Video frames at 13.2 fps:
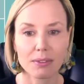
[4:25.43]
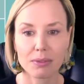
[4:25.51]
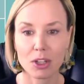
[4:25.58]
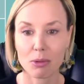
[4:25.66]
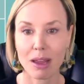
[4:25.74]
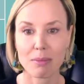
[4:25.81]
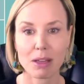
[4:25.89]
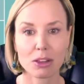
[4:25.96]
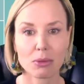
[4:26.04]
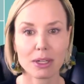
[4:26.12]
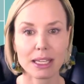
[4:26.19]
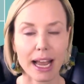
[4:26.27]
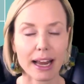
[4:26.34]
There may be
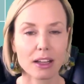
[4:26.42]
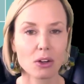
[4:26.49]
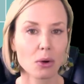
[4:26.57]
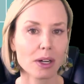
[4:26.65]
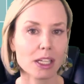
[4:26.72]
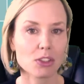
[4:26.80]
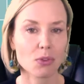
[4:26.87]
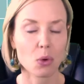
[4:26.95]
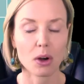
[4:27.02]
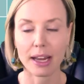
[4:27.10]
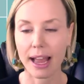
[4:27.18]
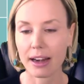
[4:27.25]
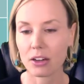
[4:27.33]
3 categories, 4
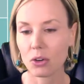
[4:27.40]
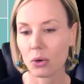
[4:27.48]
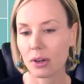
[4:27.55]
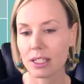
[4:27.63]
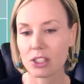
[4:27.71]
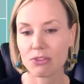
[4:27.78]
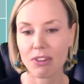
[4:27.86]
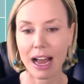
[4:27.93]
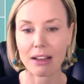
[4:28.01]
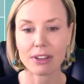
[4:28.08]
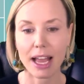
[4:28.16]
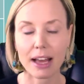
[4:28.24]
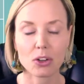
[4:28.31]
categories,
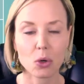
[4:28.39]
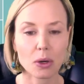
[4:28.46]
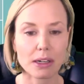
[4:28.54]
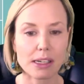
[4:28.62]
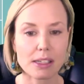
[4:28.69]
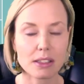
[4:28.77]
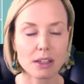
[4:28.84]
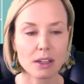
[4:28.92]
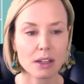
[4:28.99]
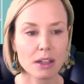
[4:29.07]
5 categories,